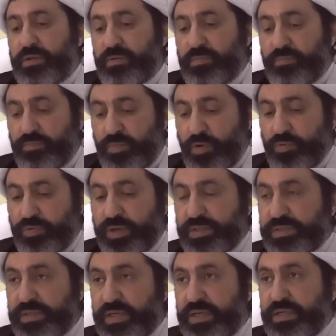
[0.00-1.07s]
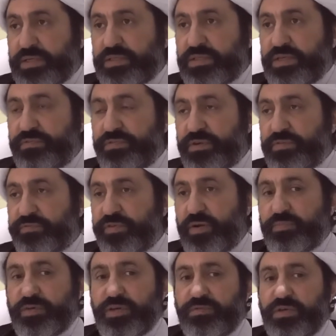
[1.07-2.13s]
maw'izah is different
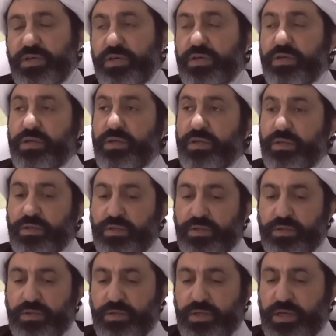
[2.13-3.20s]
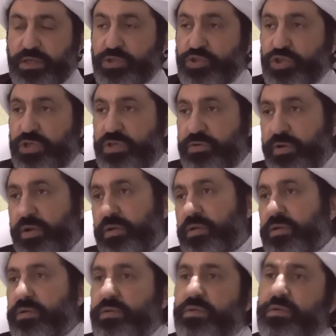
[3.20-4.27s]
from giving a general
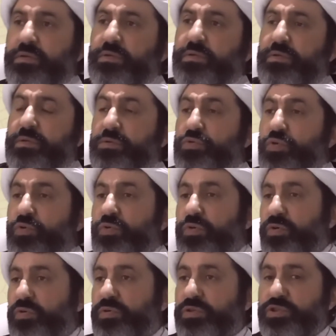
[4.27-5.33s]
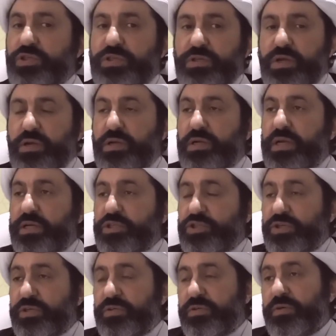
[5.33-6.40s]
talk or general
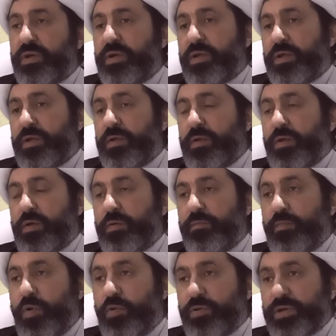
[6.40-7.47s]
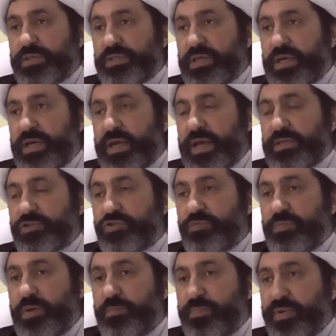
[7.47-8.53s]
lecture. Maw'izah uh, has to
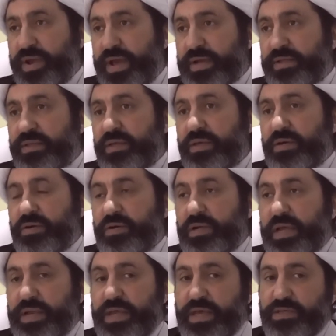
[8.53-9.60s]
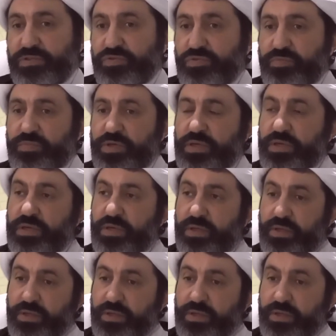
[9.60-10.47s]
be practical and has to be